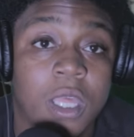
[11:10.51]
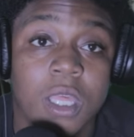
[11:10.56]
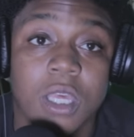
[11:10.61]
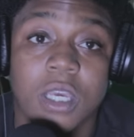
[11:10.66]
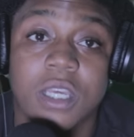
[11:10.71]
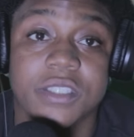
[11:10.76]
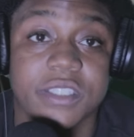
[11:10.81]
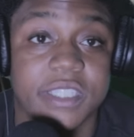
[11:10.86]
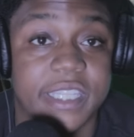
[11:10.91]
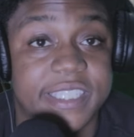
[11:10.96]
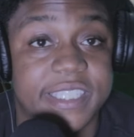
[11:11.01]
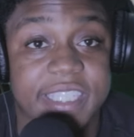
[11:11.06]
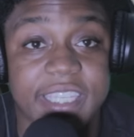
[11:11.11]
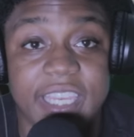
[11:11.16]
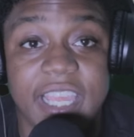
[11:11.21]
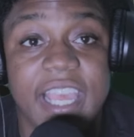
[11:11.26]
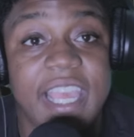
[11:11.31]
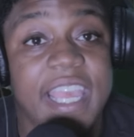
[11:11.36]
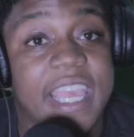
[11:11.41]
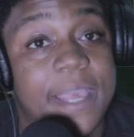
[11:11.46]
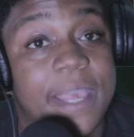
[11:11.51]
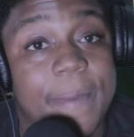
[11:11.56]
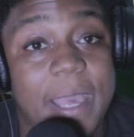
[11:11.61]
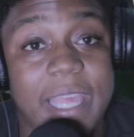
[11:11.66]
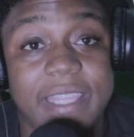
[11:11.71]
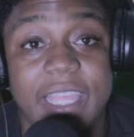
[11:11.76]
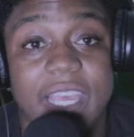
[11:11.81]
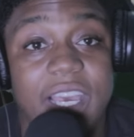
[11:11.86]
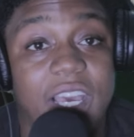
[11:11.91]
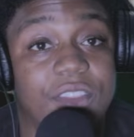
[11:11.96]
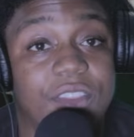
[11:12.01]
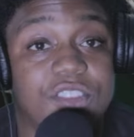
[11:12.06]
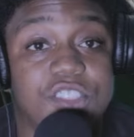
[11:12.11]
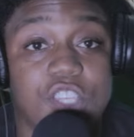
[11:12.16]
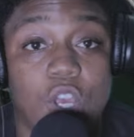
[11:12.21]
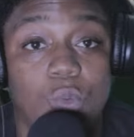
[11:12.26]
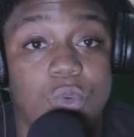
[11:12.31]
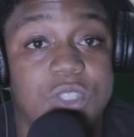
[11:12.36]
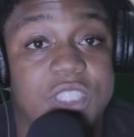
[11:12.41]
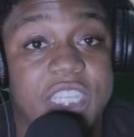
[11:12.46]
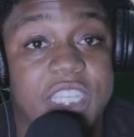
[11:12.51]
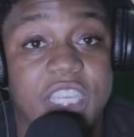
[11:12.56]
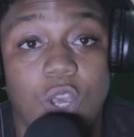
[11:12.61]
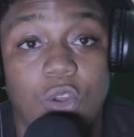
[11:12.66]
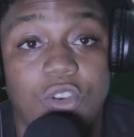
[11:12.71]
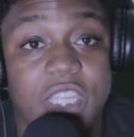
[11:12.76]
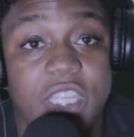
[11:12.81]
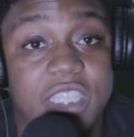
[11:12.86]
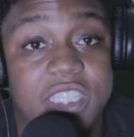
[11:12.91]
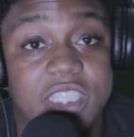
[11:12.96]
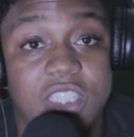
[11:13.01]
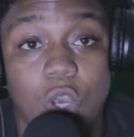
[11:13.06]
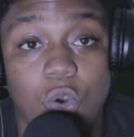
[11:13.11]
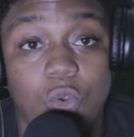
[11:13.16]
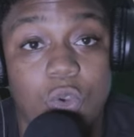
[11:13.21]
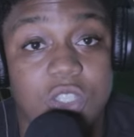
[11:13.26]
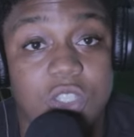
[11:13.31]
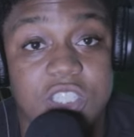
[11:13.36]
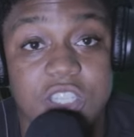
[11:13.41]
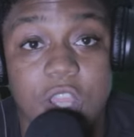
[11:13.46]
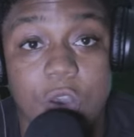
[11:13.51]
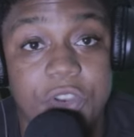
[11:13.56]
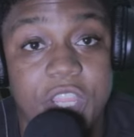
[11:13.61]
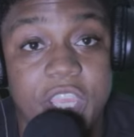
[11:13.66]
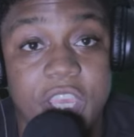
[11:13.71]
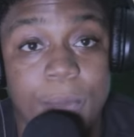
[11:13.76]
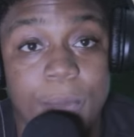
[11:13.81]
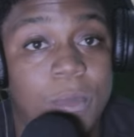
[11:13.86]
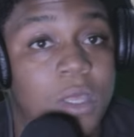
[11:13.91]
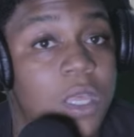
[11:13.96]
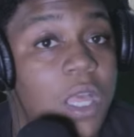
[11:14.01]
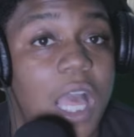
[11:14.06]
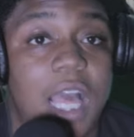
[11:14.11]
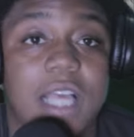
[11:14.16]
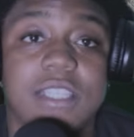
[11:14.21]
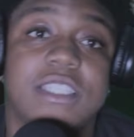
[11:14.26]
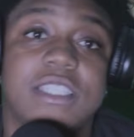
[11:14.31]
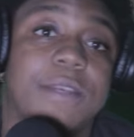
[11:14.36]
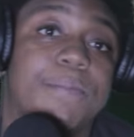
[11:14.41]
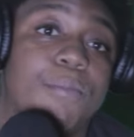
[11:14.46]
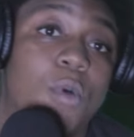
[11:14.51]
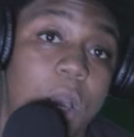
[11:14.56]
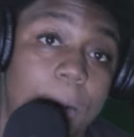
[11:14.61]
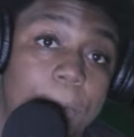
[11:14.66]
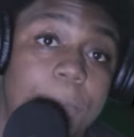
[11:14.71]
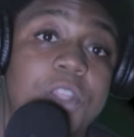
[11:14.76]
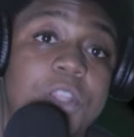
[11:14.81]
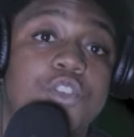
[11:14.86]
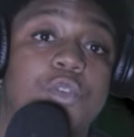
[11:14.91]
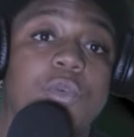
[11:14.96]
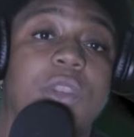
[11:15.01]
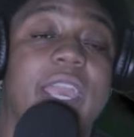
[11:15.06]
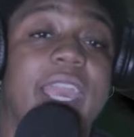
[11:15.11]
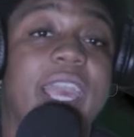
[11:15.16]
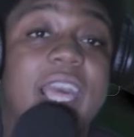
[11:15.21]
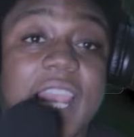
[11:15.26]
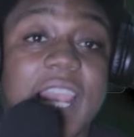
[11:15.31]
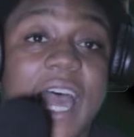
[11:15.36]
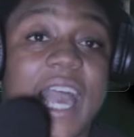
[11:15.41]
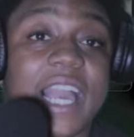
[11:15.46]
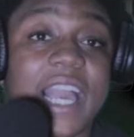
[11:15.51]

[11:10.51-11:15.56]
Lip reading: Cause listen, he made that other song with ZOD, Snow Nim. I said, boy, I'm putting you in the headlock.